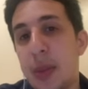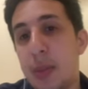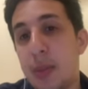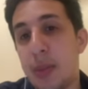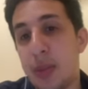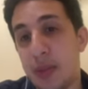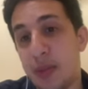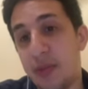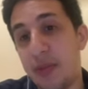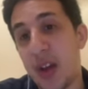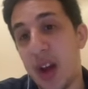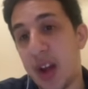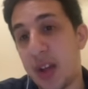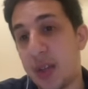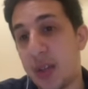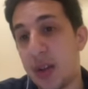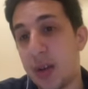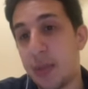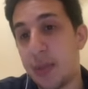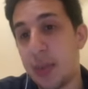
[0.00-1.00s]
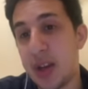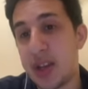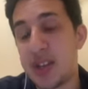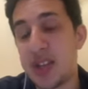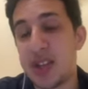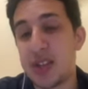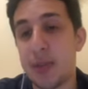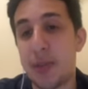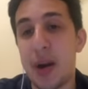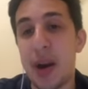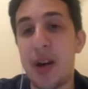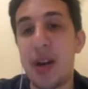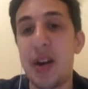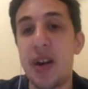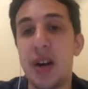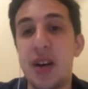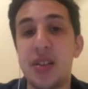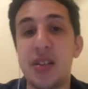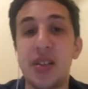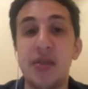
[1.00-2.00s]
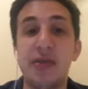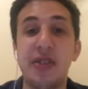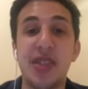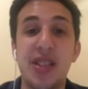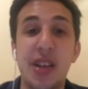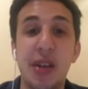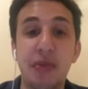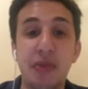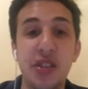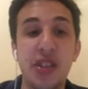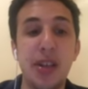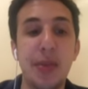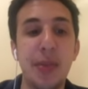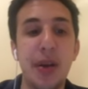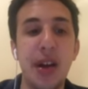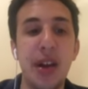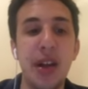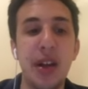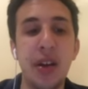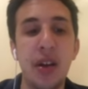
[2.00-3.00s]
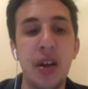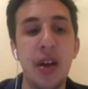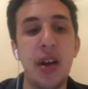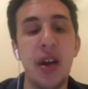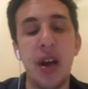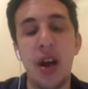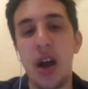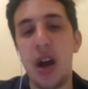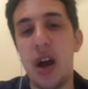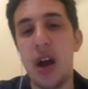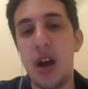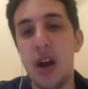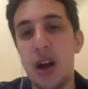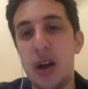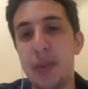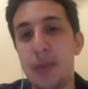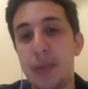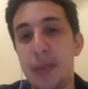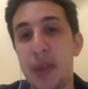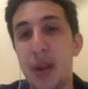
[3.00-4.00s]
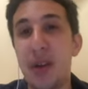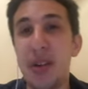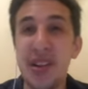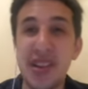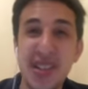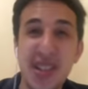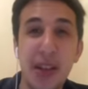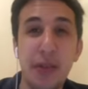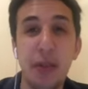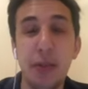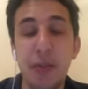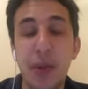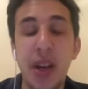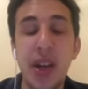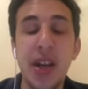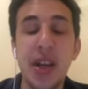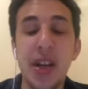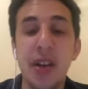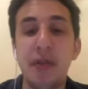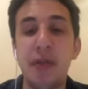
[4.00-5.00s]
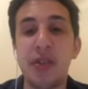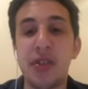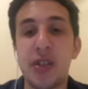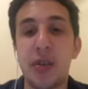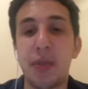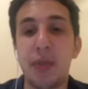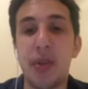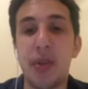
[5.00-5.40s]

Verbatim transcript: the fact that Betis apparently asking for 70 million, only 7 million difference on